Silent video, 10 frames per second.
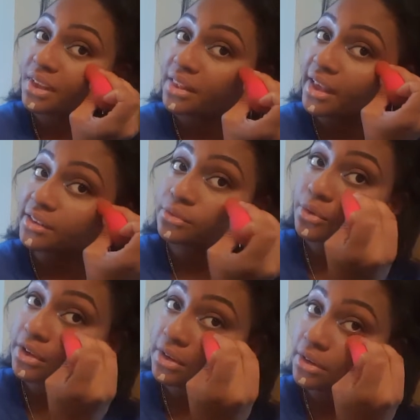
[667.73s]
and that's
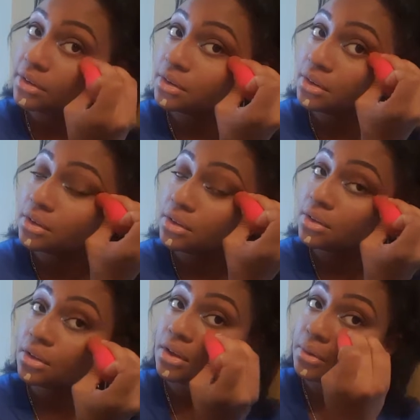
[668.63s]
what
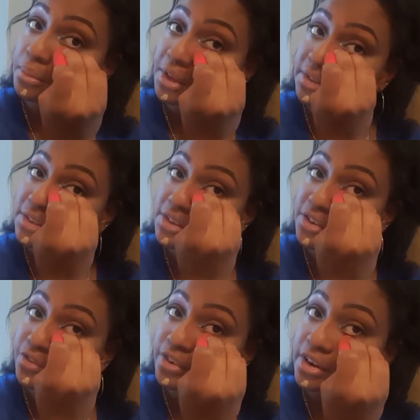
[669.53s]
makes us
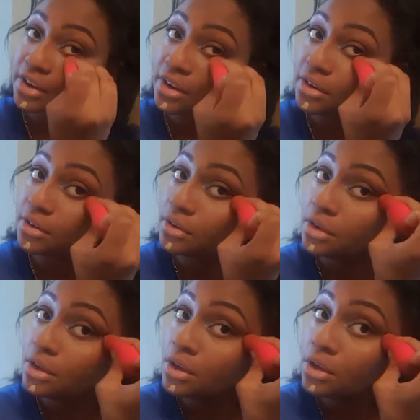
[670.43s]
different and
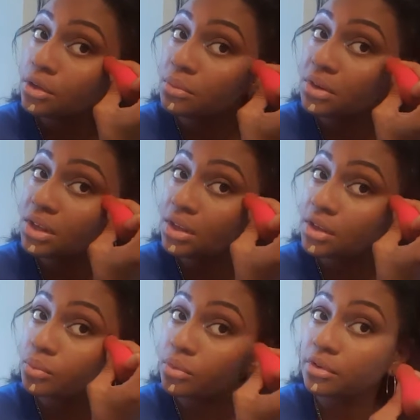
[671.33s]

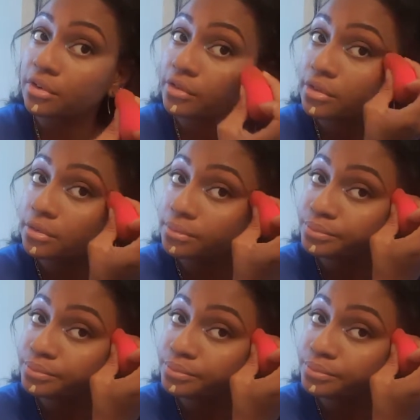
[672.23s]
unique and wonderful.